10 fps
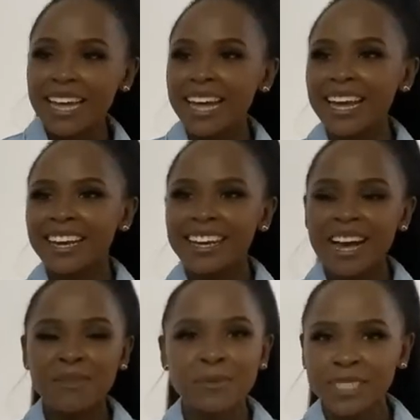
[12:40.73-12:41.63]
And
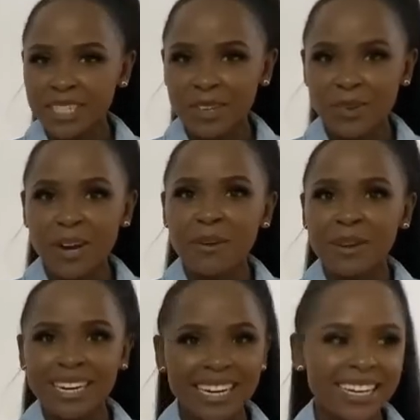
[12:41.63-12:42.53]
I'm wishing you a
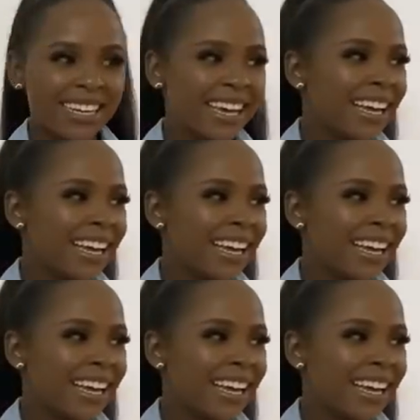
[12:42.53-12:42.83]
really